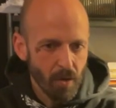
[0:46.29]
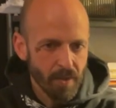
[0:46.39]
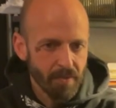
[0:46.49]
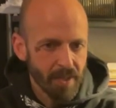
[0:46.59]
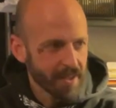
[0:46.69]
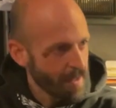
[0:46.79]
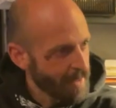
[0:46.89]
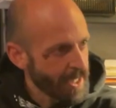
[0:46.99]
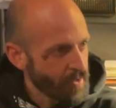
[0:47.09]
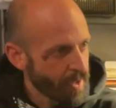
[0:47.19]
The first time I
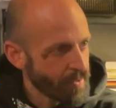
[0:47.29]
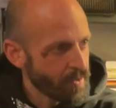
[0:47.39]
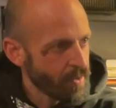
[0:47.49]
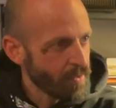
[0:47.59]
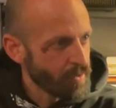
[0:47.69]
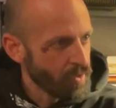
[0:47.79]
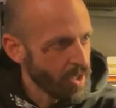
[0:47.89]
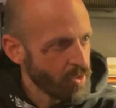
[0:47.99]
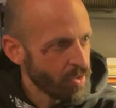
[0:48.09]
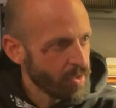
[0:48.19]
arrived to the
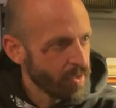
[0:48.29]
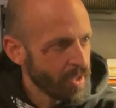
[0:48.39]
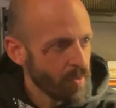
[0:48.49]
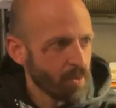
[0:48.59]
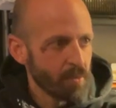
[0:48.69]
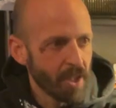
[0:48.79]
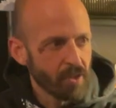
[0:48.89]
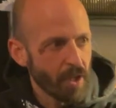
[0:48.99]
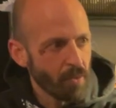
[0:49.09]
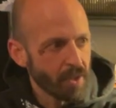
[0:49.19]
foundation, it was because
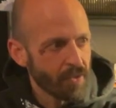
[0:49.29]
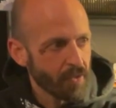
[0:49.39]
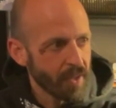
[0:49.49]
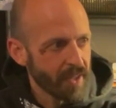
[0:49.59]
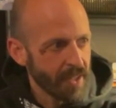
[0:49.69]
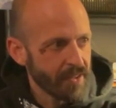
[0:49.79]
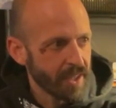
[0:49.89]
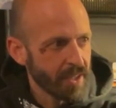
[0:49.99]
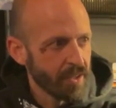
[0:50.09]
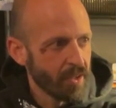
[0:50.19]
I was
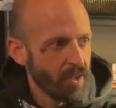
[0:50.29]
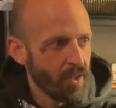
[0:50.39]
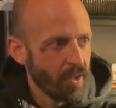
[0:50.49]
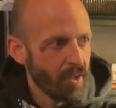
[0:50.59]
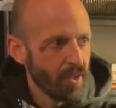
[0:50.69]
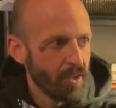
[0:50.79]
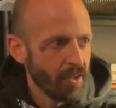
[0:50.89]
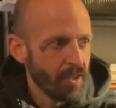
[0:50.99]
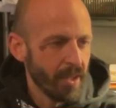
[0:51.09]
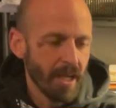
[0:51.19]
researching
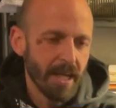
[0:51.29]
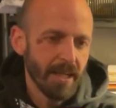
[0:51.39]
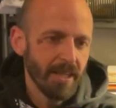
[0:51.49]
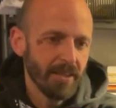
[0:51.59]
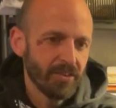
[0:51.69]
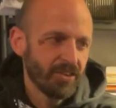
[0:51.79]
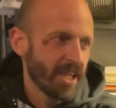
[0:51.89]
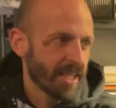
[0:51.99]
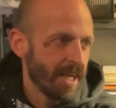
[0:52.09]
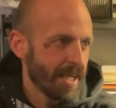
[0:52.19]
on Chuck
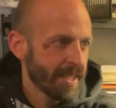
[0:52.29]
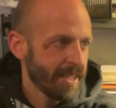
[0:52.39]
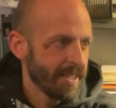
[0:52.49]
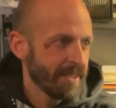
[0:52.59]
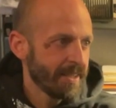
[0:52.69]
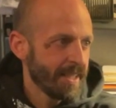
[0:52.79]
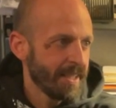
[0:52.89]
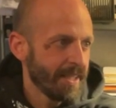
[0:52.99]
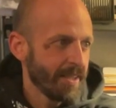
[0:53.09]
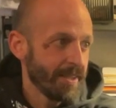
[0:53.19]
Arnett
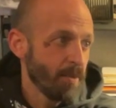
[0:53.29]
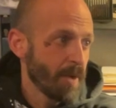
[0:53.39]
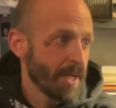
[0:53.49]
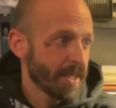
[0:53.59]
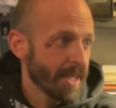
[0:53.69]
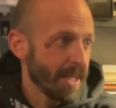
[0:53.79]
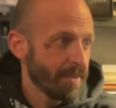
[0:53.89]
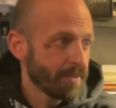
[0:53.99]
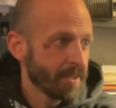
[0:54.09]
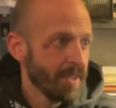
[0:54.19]
in the One Archives,